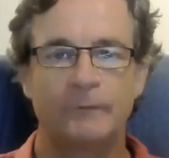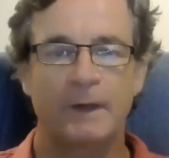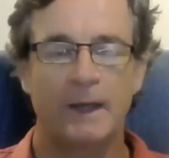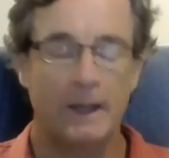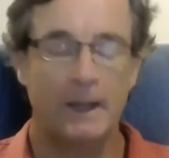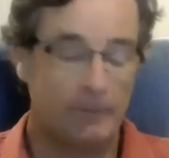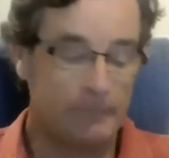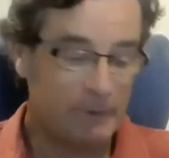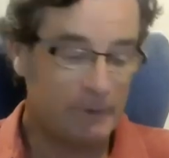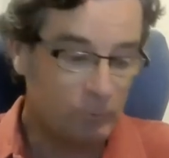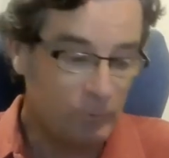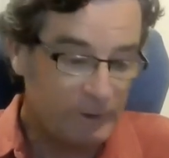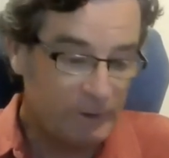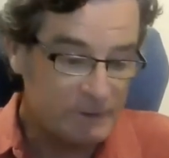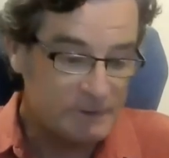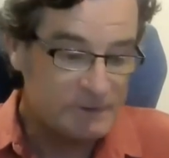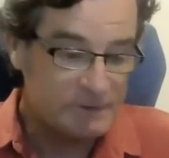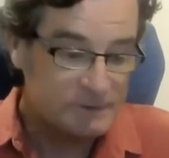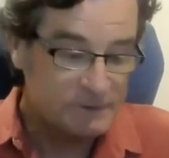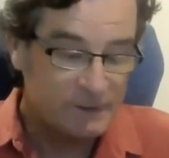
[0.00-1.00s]
And I mean, we
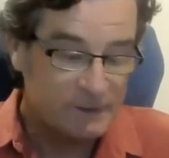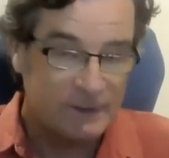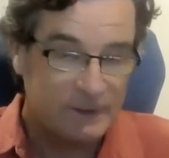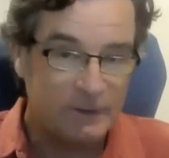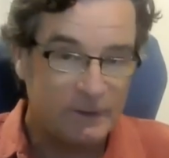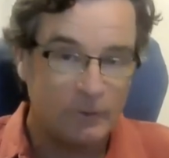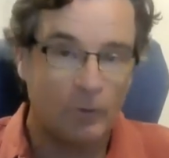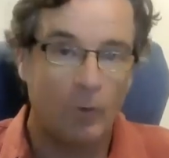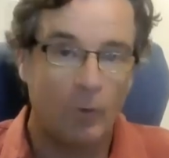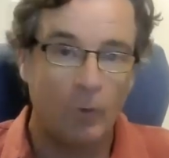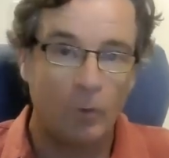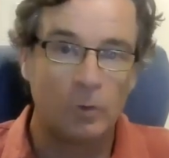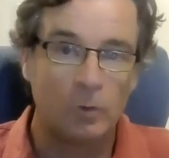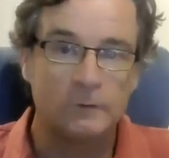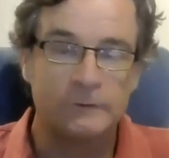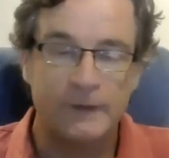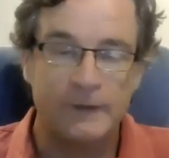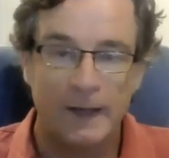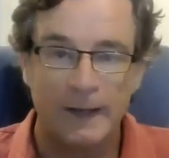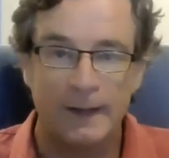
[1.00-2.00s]
could sit here
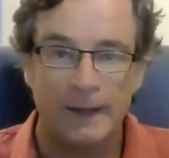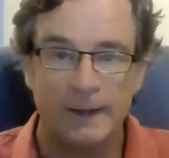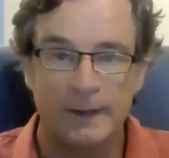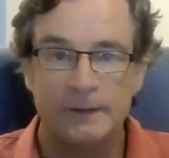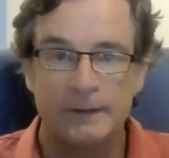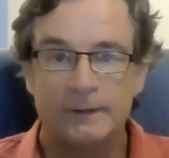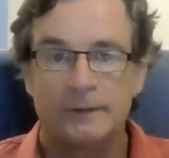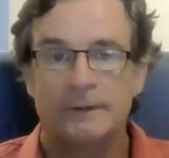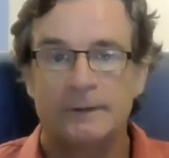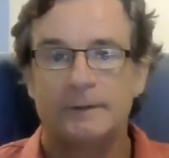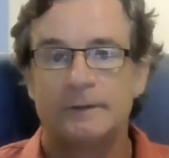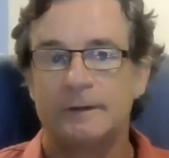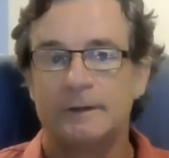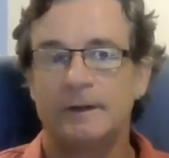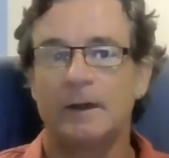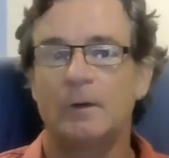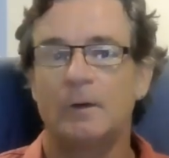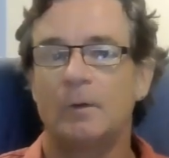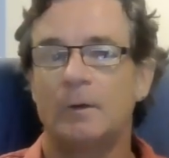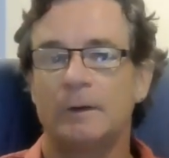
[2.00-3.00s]
all day and
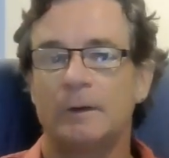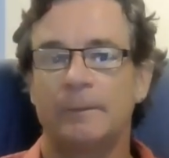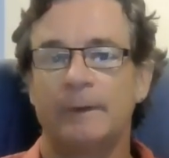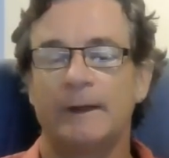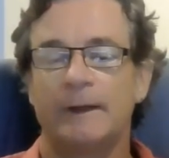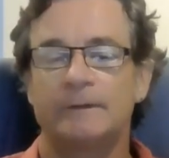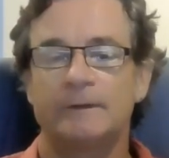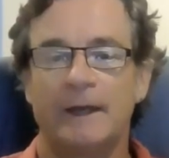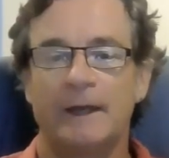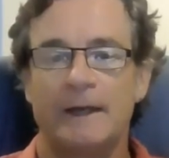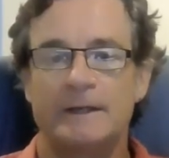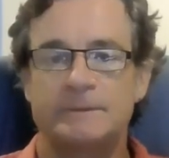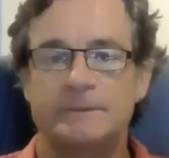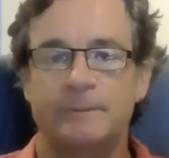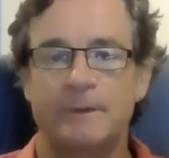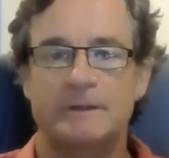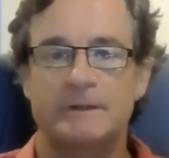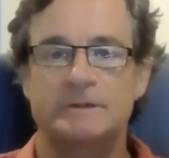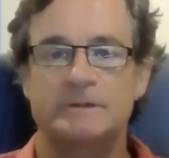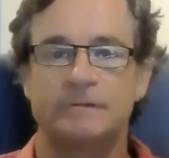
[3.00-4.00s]
go on about the
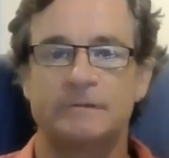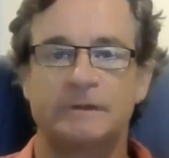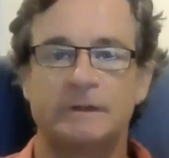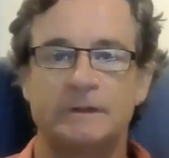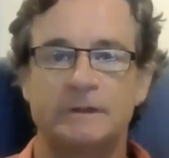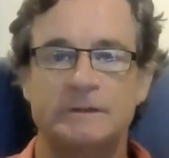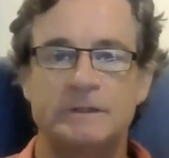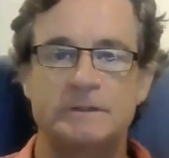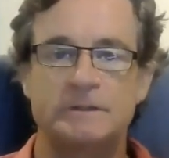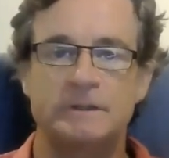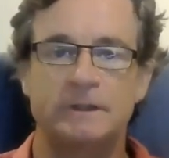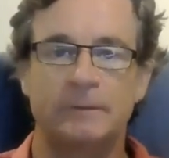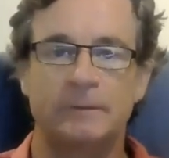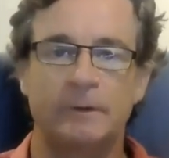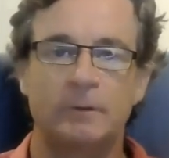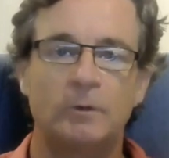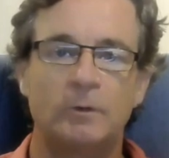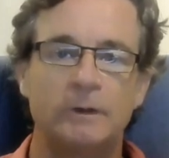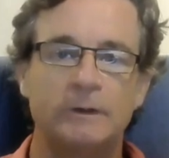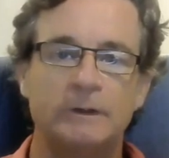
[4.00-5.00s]
aspects of conditioning,
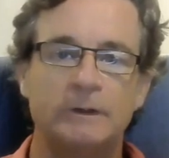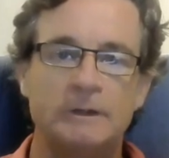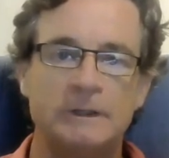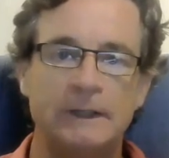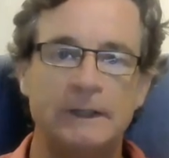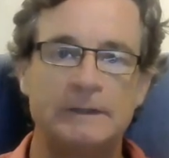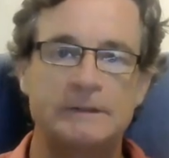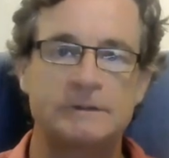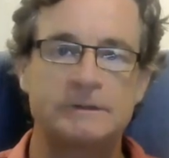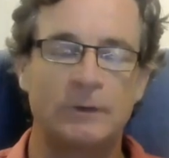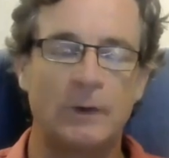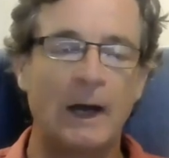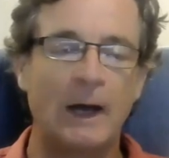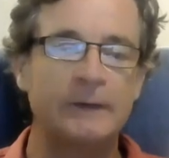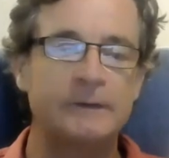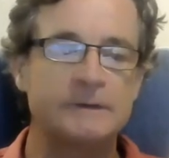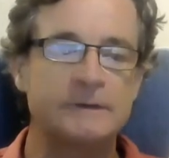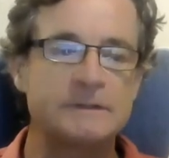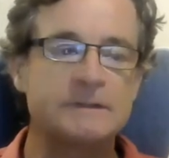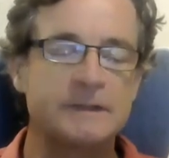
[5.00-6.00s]
but what you need to
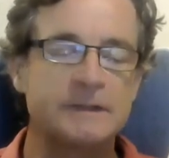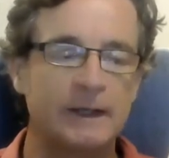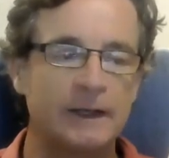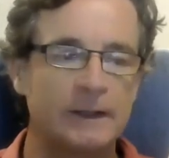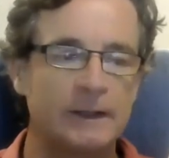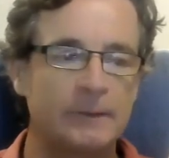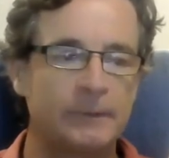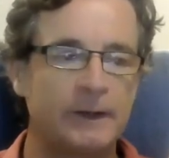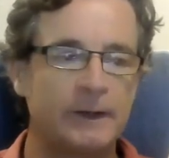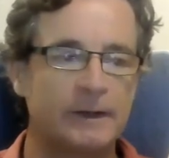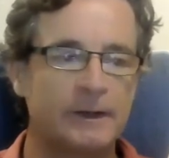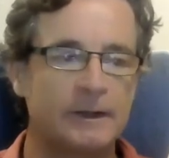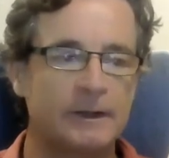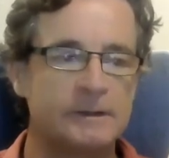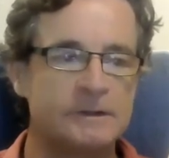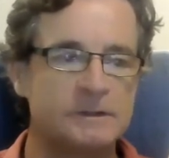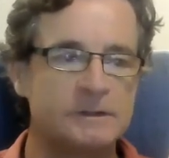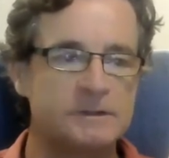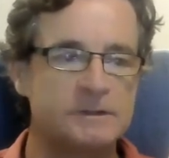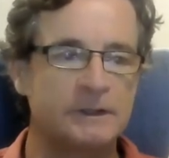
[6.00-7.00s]
understand about
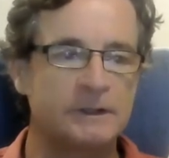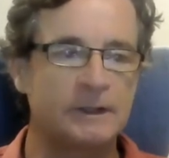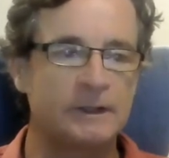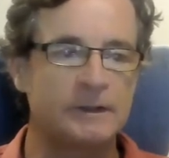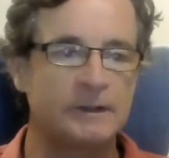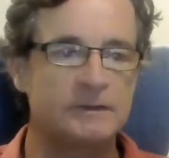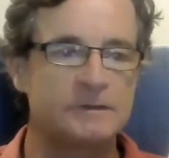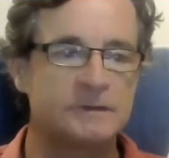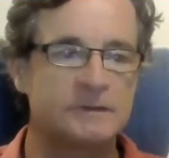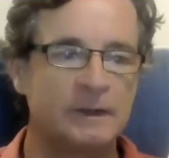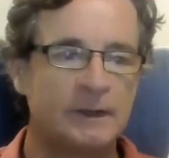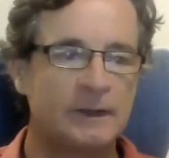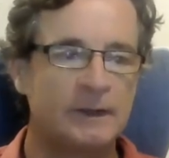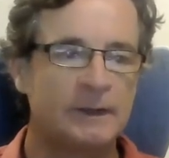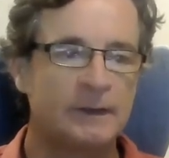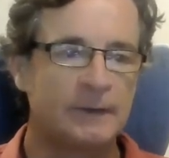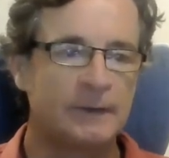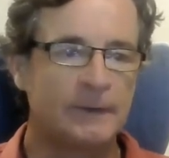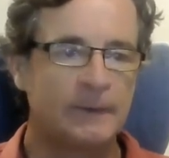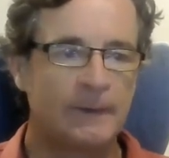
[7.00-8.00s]
conditioning is
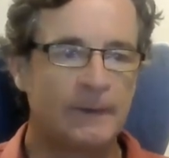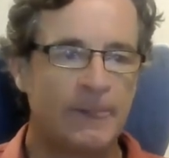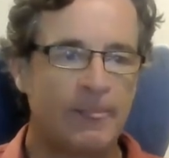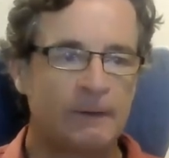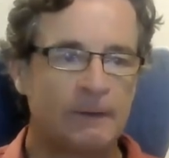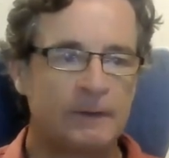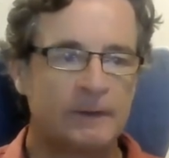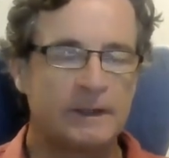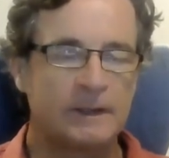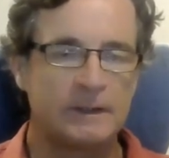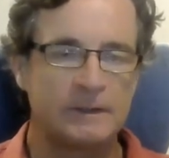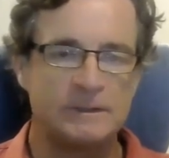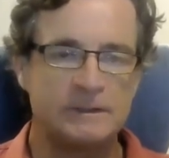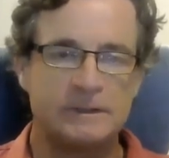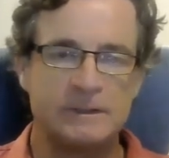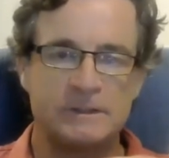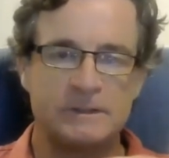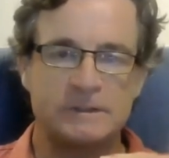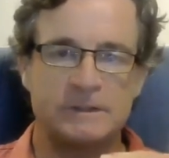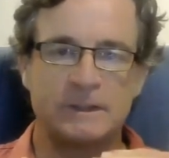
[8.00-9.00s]

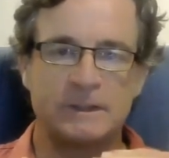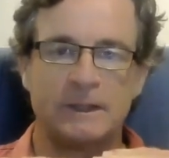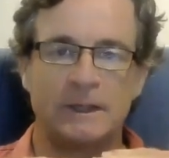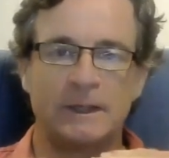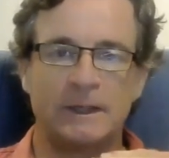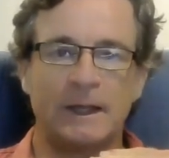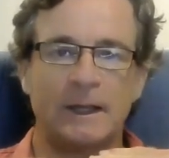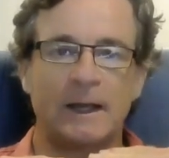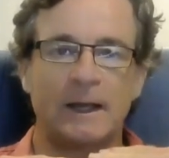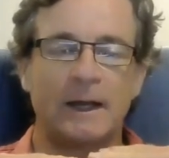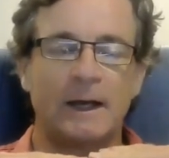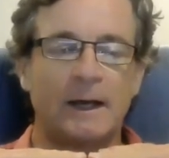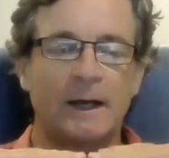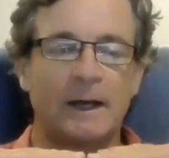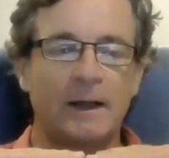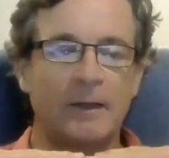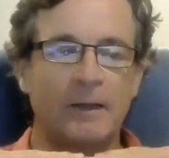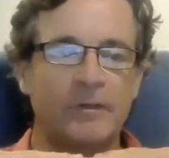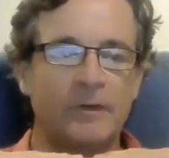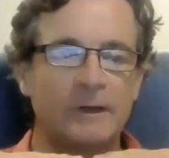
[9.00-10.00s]
conditioning
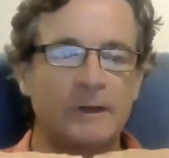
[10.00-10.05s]
are